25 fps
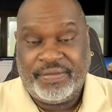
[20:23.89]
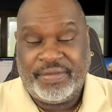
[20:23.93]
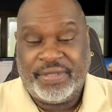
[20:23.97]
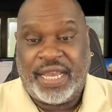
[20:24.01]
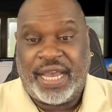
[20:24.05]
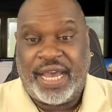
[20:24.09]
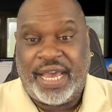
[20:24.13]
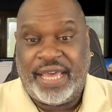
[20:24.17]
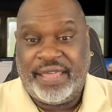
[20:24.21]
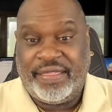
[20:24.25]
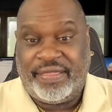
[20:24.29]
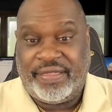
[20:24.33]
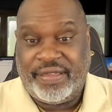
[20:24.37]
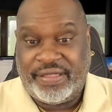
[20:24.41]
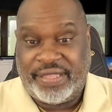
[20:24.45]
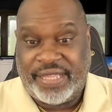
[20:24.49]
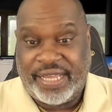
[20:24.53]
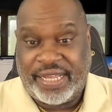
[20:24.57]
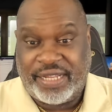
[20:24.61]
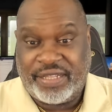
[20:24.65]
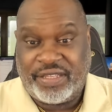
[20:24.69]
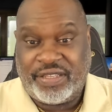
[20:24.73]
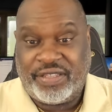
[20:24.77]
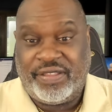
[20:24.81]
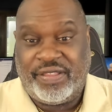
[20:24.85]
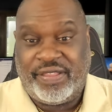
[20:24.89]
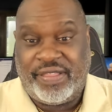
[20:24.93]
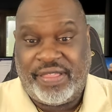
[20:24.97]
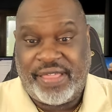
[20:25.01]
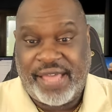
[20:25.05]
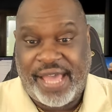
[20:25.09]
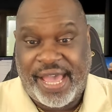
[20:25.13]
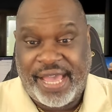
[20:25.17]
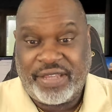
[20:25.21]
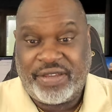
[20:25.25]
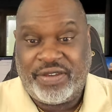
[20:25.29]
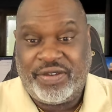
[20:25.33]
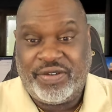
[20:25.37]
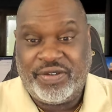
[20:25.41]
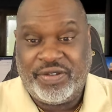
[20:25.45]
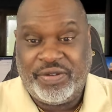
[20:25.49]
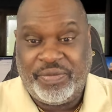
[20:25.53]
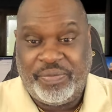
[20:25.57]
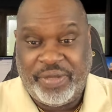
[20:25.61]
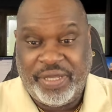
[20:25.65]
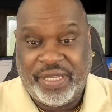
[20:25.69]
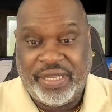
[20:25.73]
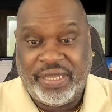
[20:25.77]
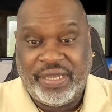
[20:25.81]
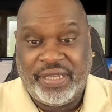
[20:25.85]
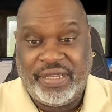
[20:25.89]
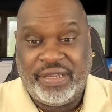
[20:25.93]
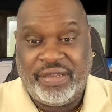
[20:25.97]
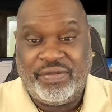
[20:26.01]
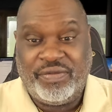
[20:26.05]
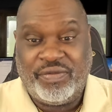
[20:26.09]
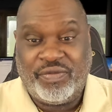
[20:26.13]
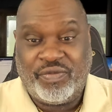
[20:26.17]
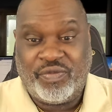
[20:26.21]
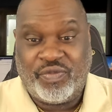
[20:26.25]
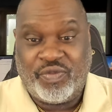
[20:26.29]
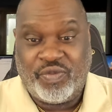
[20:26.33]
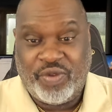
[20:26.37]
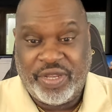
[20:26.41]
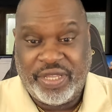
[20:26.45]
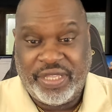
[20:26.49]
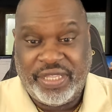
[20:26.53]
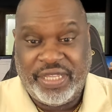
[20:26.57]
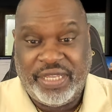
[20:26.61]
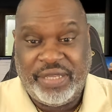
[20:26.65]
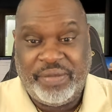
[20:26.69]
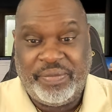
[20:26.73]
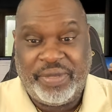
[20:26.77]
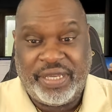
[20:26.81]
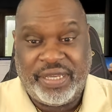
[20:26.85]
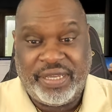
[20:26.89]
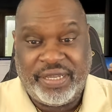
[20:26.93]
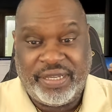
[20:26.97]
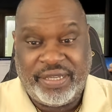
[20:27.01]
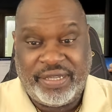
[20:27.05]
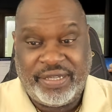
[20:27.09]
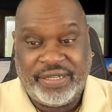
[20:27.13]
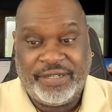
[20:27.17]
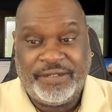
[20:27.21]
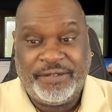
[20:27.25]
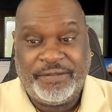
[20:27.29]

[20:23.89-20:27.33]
I think that could be really big.